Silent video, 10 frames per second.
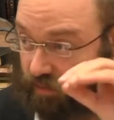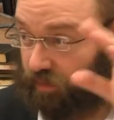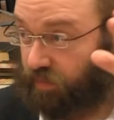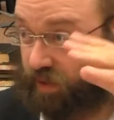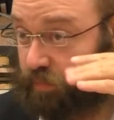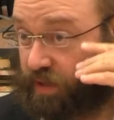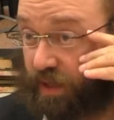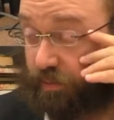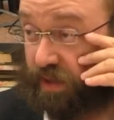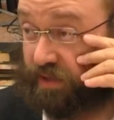but big Pidyon
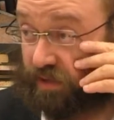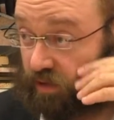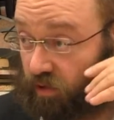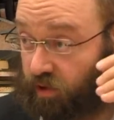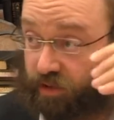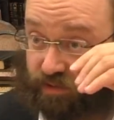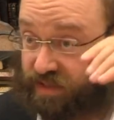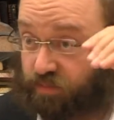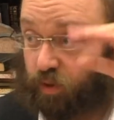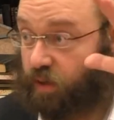Aben that the Kohen
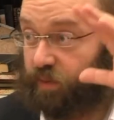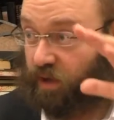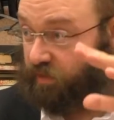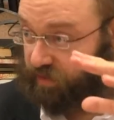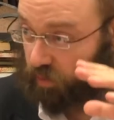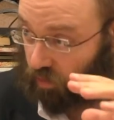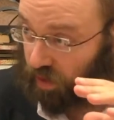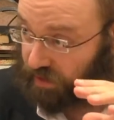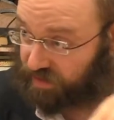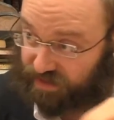says Bode Pegafen and
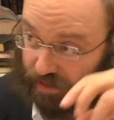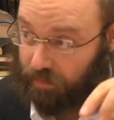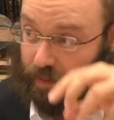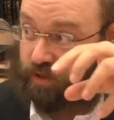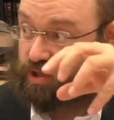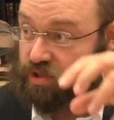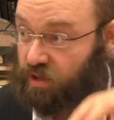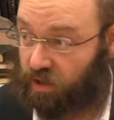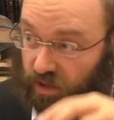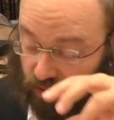wine, it's not
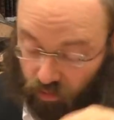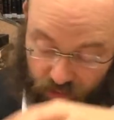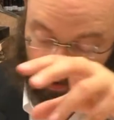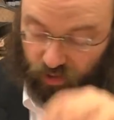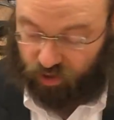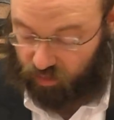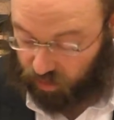Mamish called a Koisha